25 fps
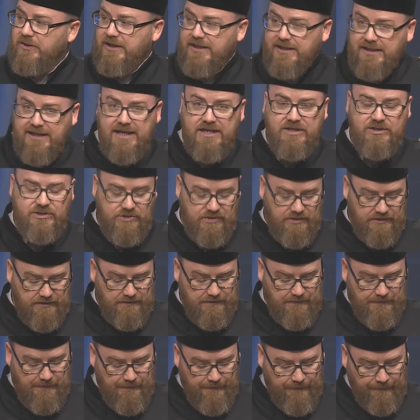in nature.
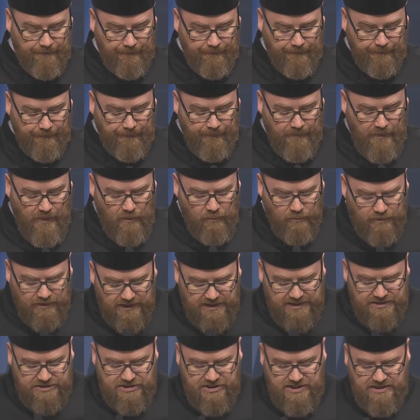
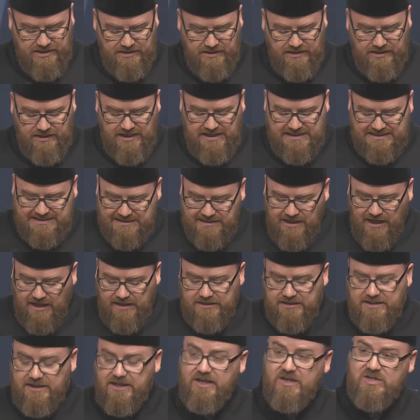Religion is
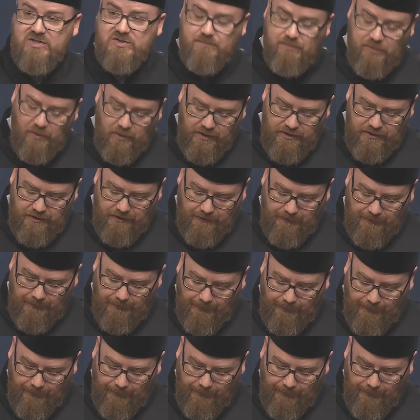not the exploiter.